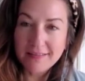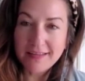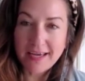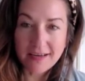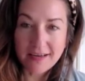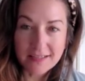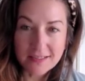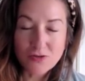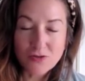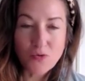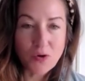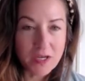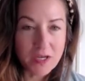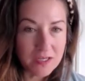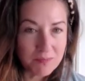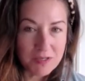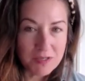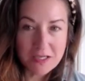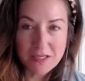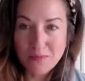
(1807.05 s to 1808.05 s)
that is going
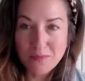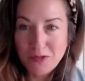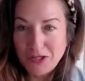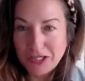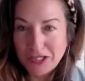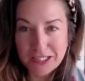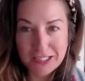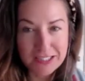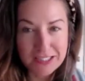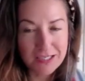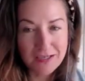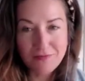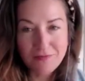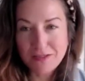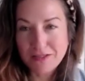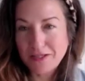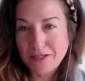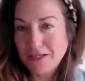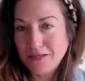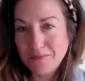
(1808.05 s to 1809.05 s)
to be communicative
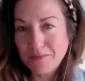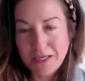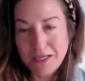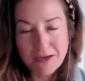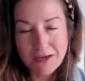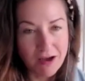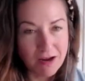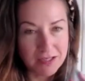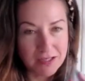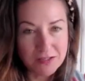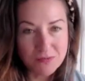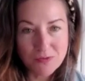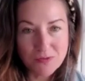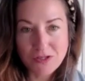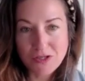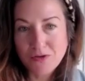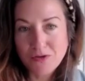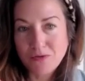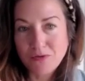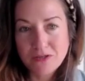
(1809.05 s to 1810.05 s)
and going to be honest with
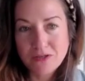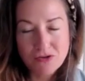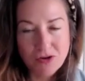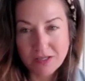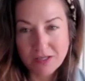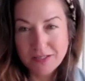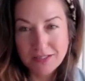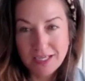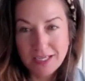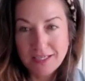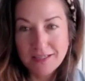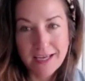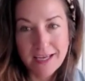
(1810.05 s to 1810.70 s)
you and trusting,